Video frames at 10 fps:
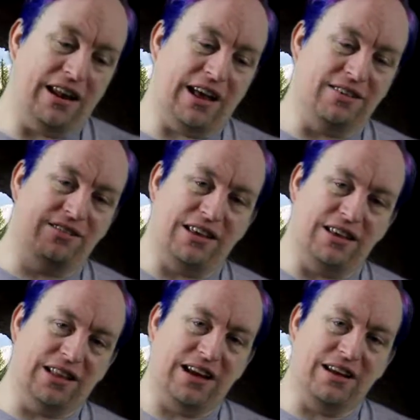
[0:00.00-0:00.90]
as the
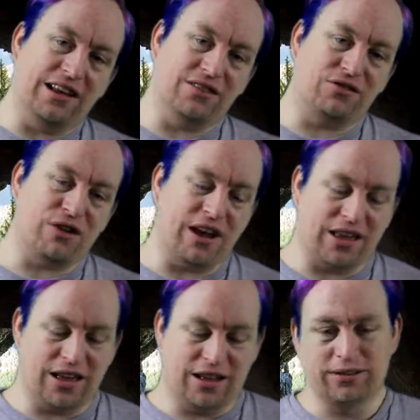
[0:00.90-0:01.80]
lightning is
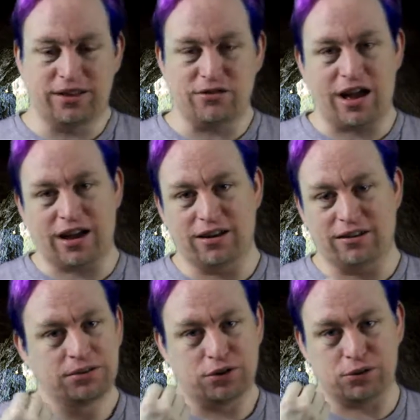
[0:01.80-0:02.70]
striking, the
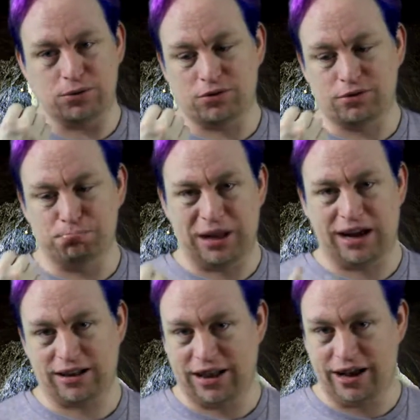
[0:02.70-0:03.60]
dragon shoots
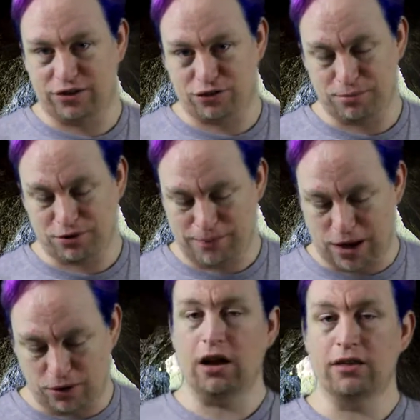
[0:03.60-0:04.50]
black clouds from his mouth.